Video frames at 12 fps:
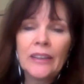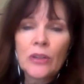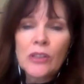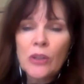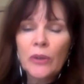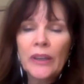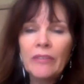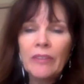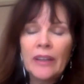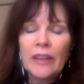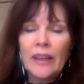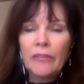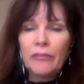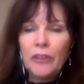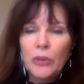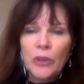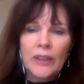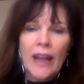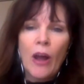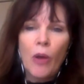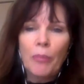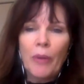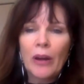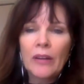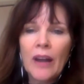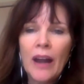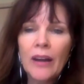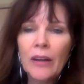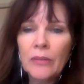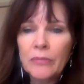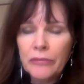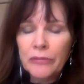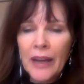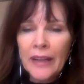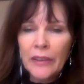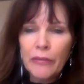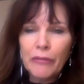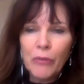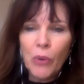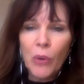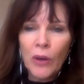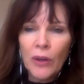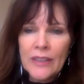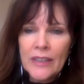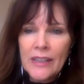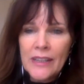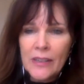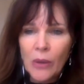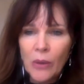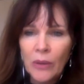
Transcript: so even if you could help our friend, the 4, Dizo,